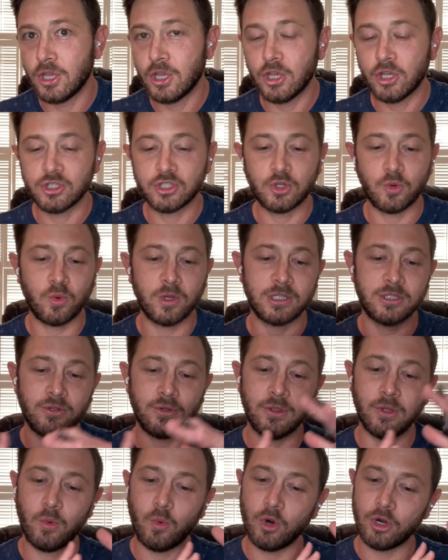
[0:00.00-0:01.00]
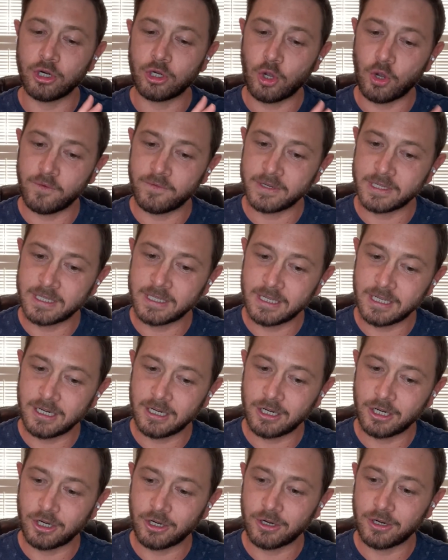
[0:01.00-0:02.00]
So we do the work over
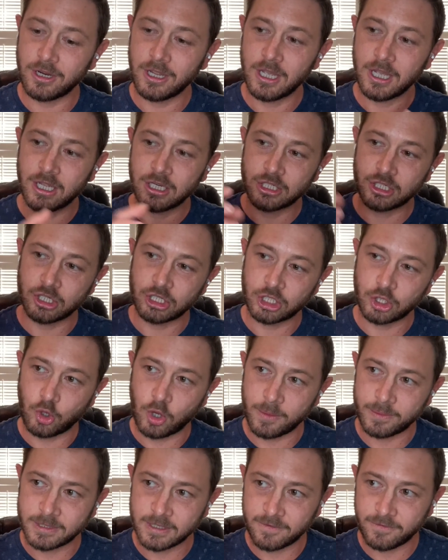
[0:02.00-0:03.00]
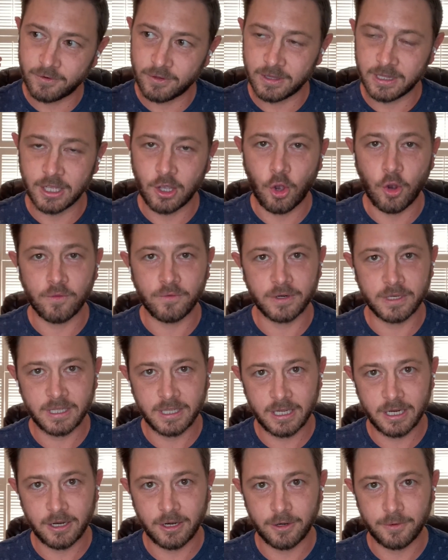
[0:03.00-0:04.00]
here to show up differently over
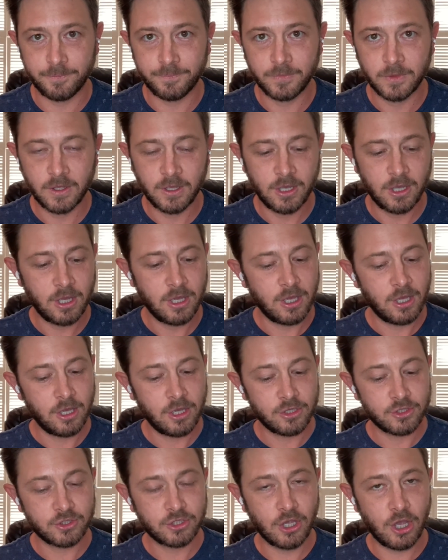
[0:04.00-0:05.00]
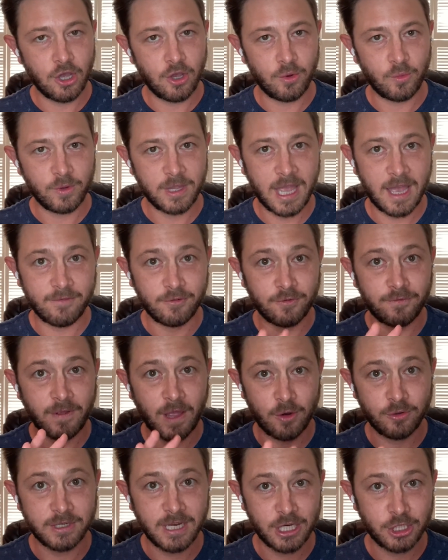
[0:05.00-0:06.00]
here. So we have our
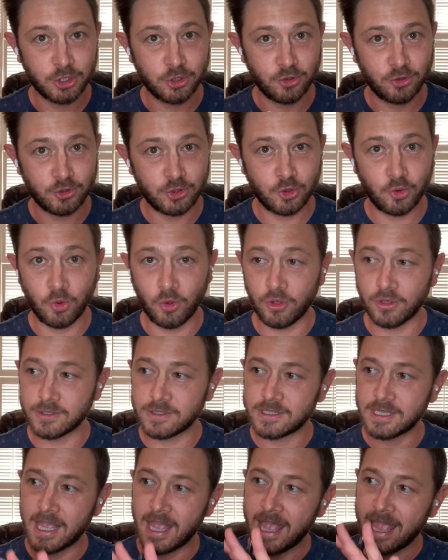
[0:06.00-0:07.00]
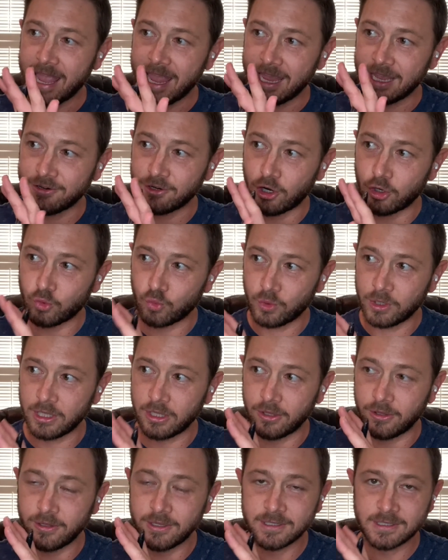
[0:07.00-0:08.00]
foundational tools and our
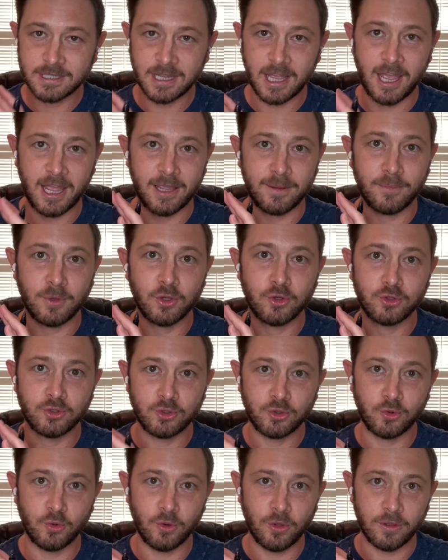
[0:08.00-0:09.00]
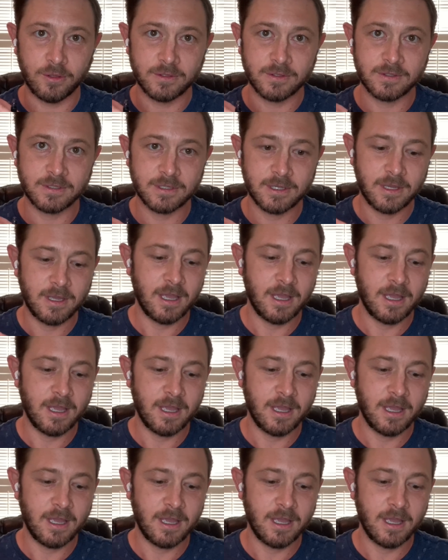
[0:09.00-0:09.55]
real-time tools.